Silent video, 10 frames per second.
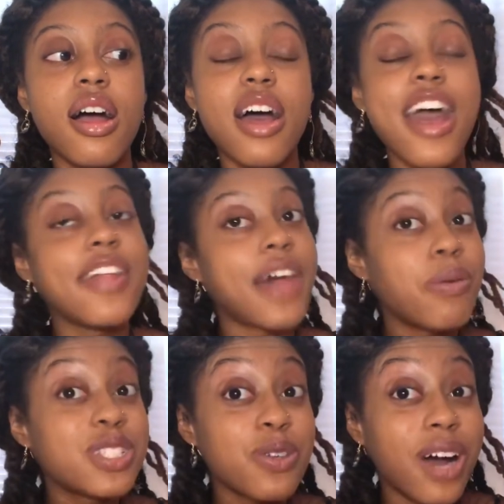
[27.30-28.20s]
And that
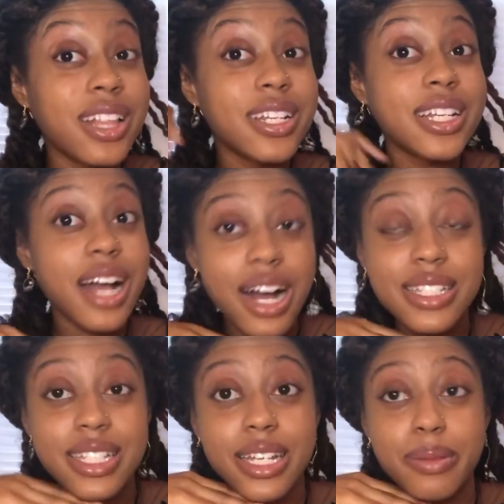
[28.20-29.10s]
was quality
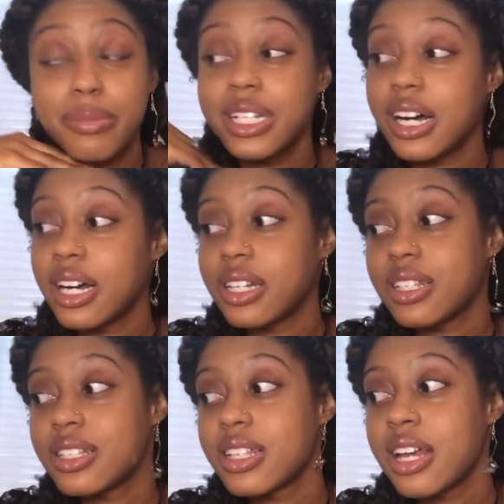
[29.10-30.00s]
content
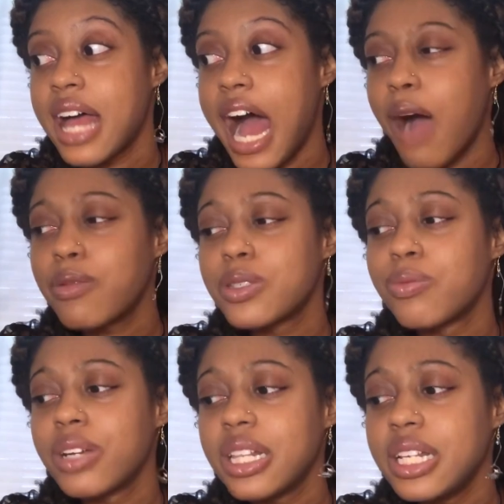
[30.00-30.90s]
because I was
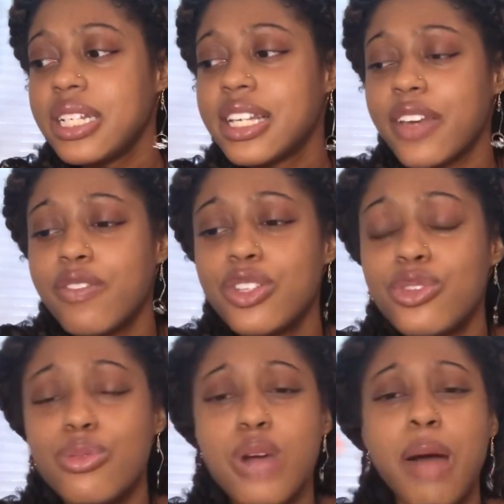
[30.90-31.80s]
giving
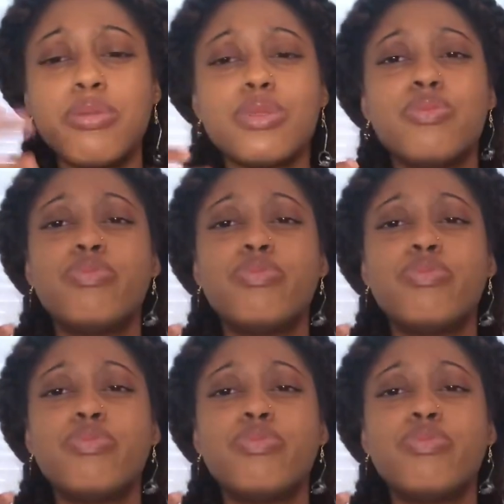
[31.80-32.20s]
you everything.